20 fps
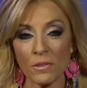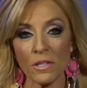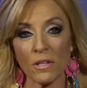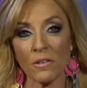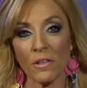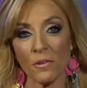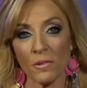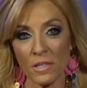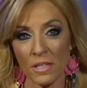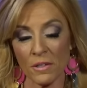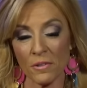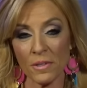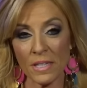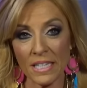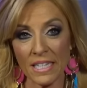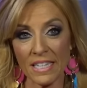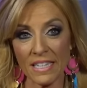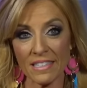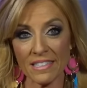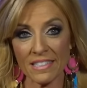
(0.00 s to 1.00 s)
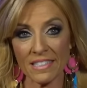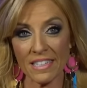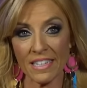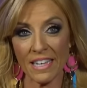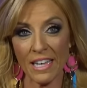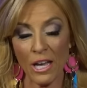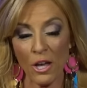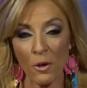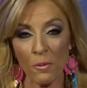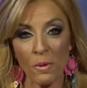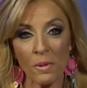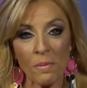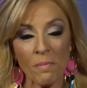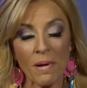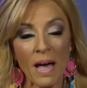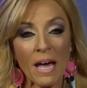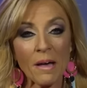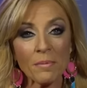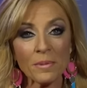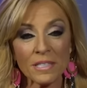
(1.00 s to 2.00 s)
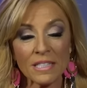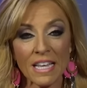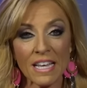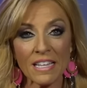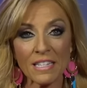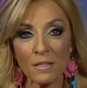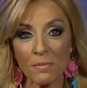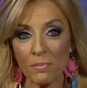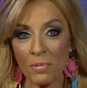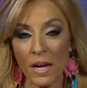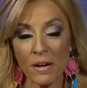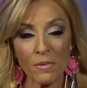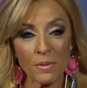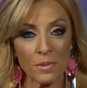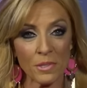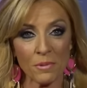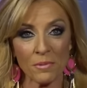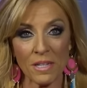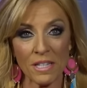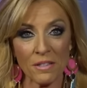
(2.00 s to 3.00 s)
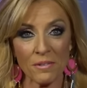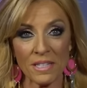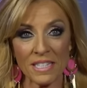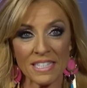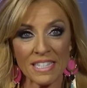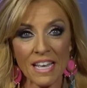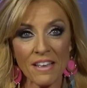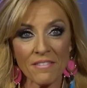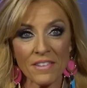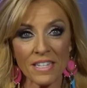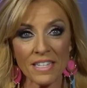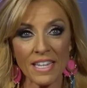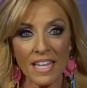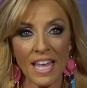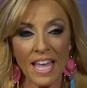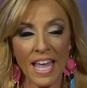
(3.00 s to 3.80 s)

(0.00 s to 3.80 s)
on those ingredients. Well, the Bible says in Proverbs twenty-three seven,